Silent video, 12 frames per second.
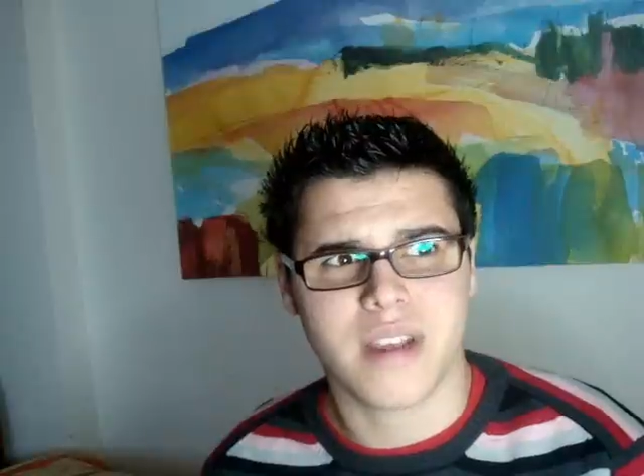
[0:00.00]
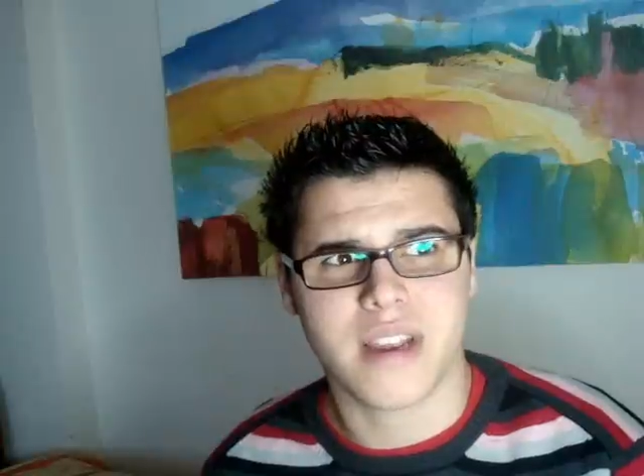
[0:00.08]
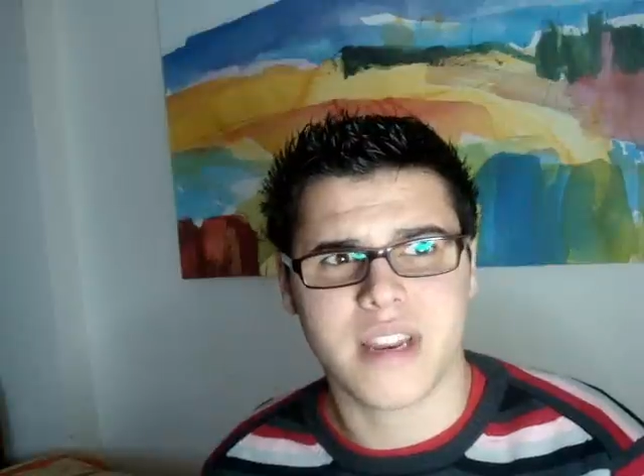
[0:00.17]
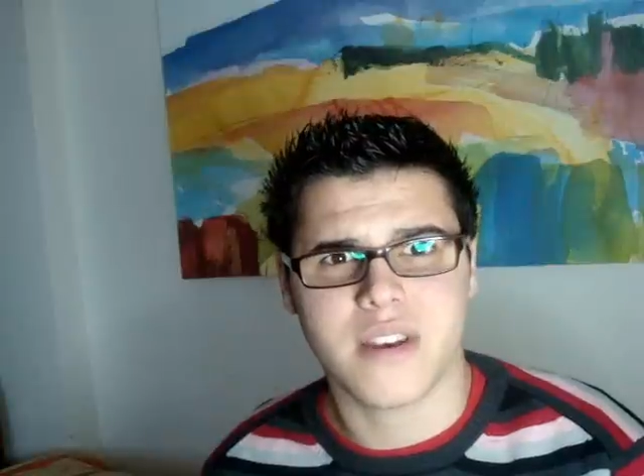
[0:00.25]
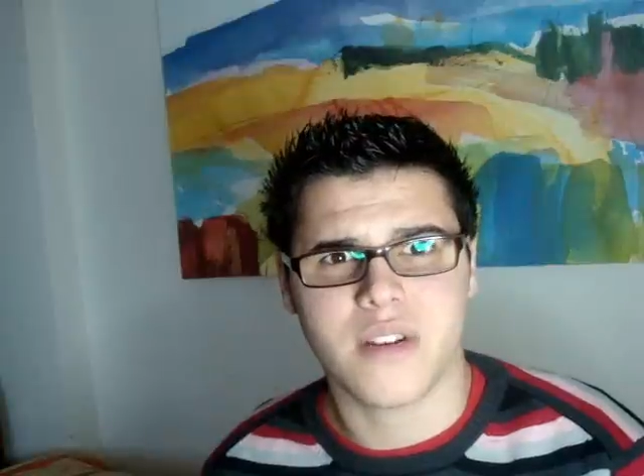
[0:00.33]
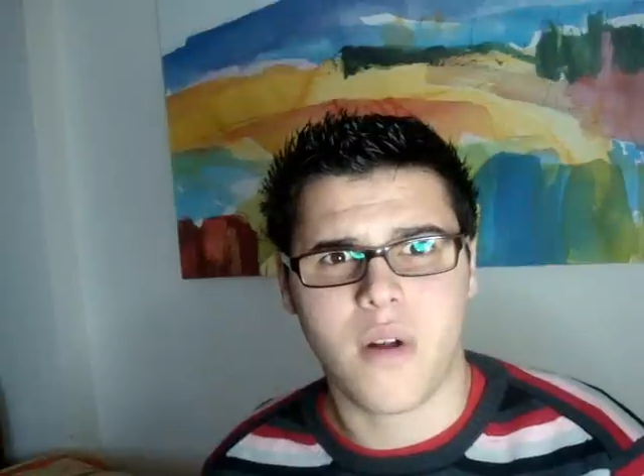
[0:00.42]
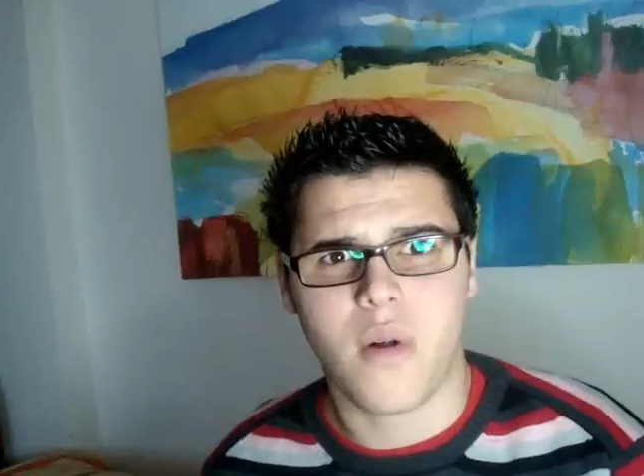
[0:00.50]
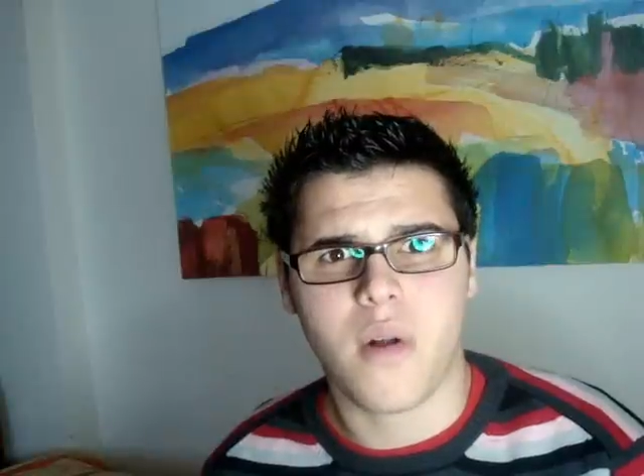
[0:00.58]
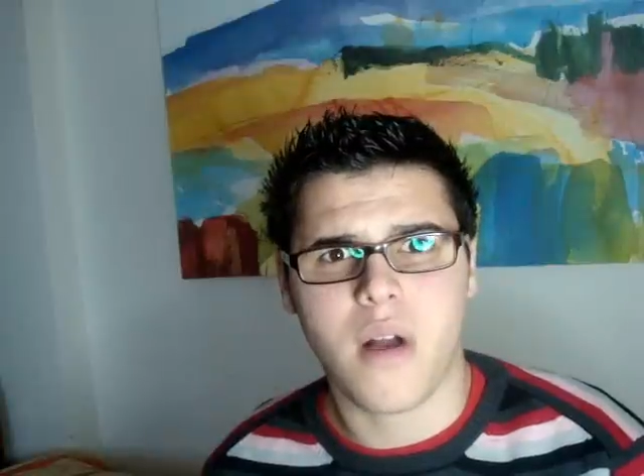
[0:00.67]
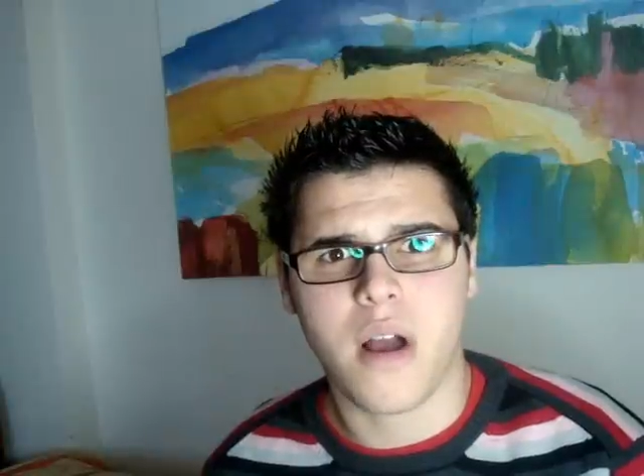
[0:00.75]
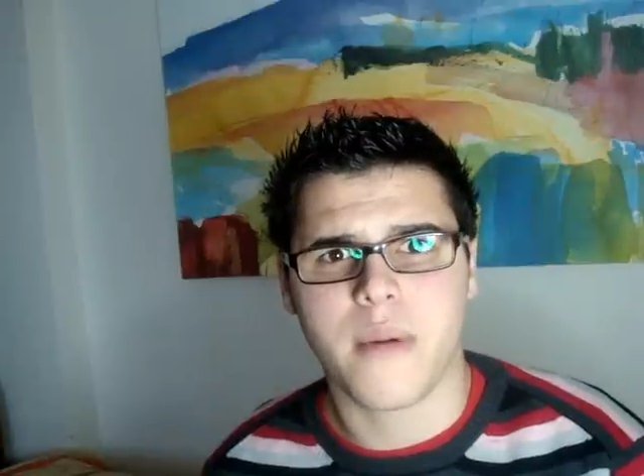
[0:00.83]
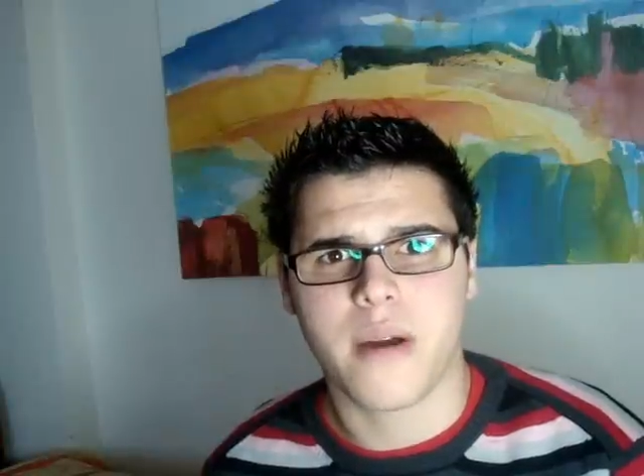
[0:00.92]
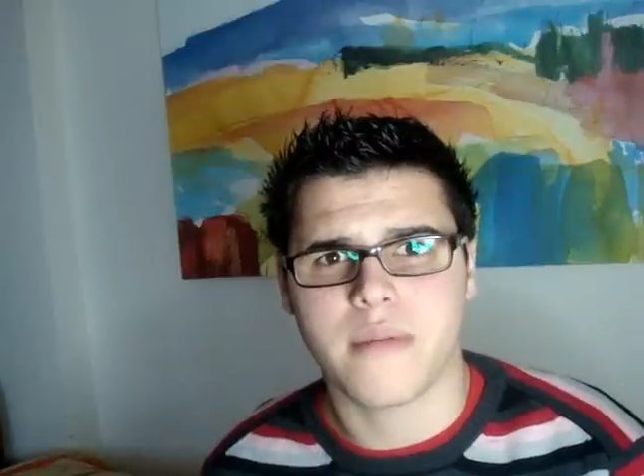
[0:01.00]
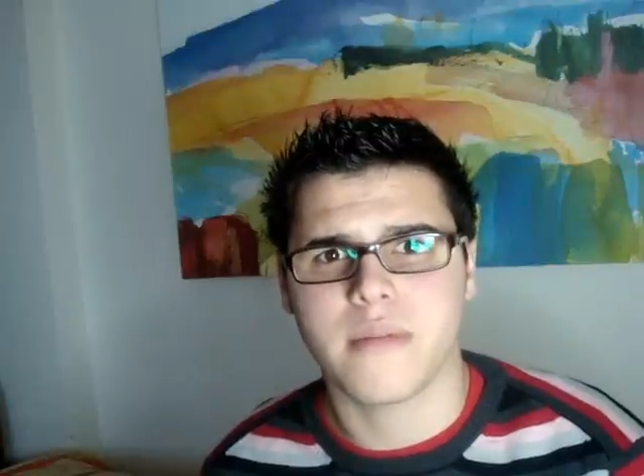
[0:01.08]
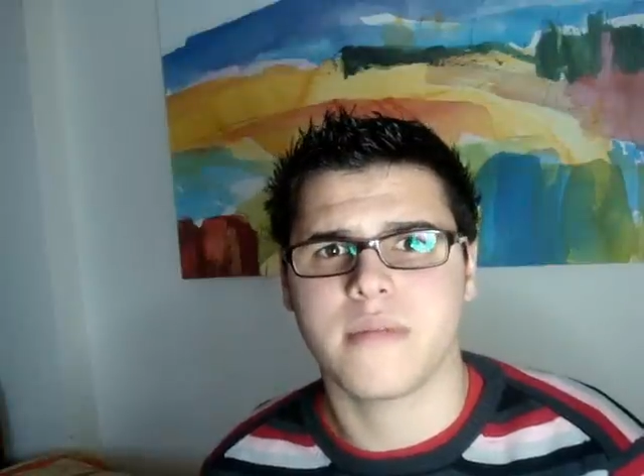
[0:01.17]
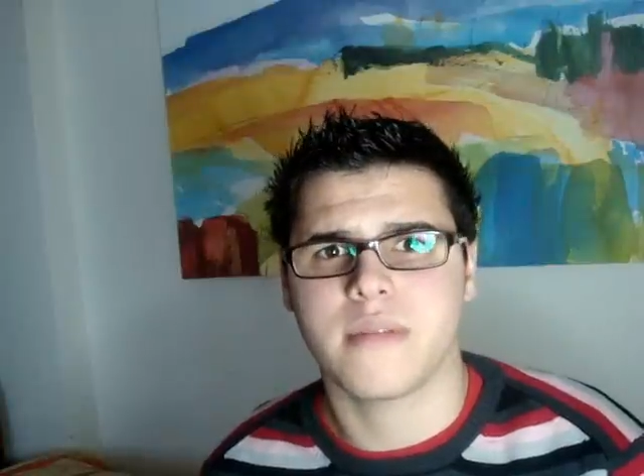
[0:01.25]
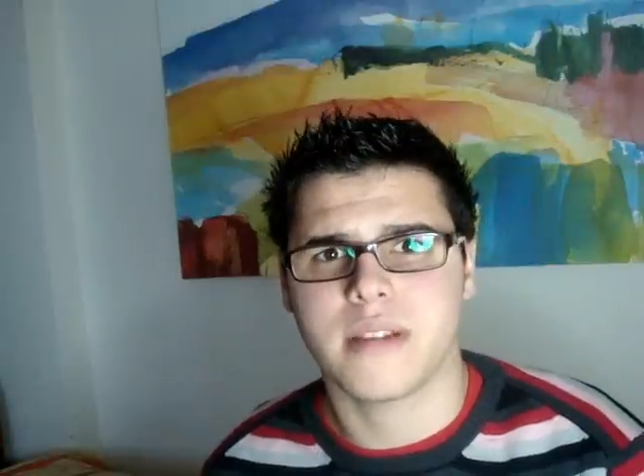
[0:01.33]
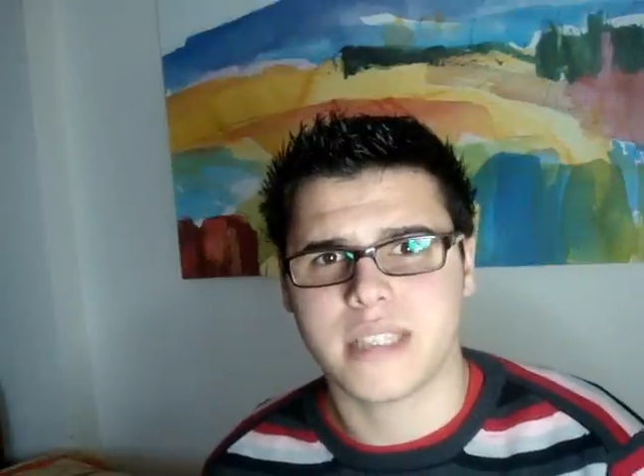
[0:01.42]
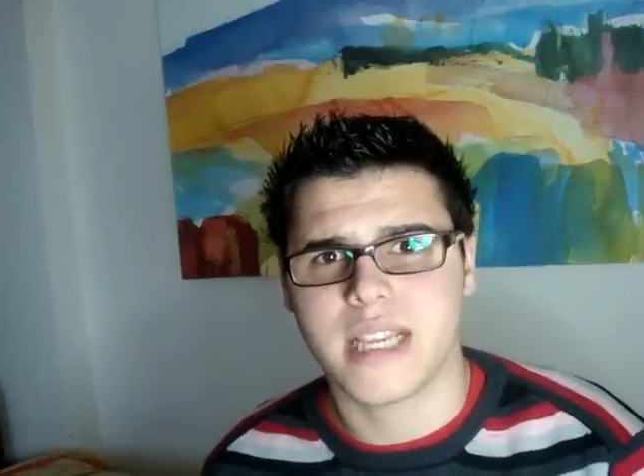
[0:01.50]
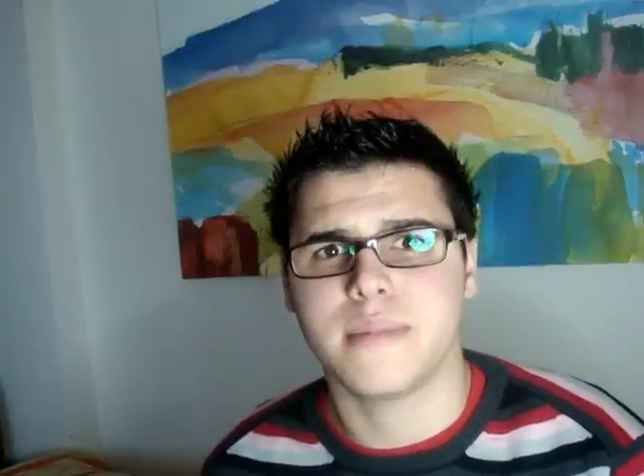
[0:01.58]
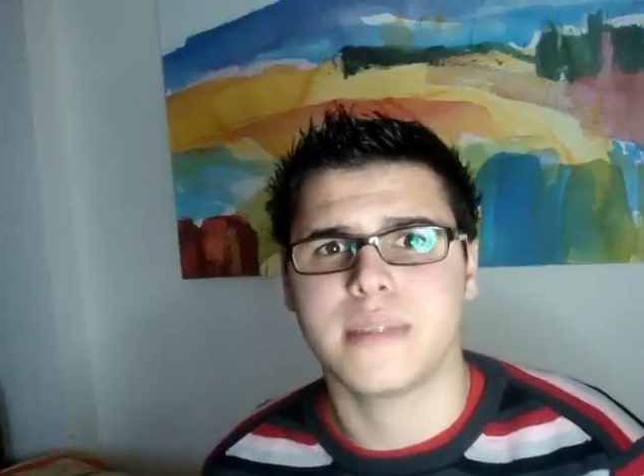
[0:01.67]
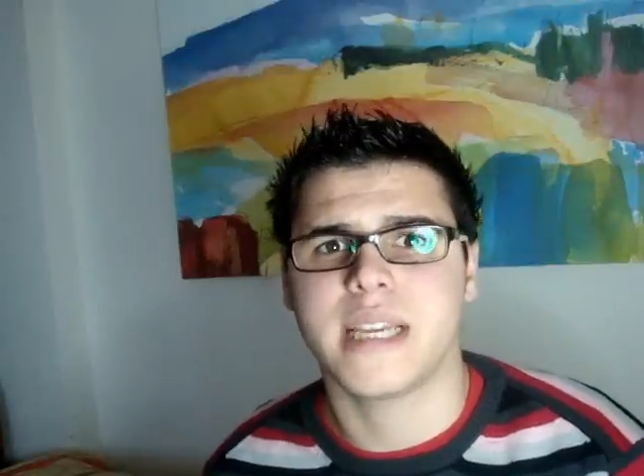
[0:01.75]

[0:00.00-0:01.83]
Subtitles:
eating all around the same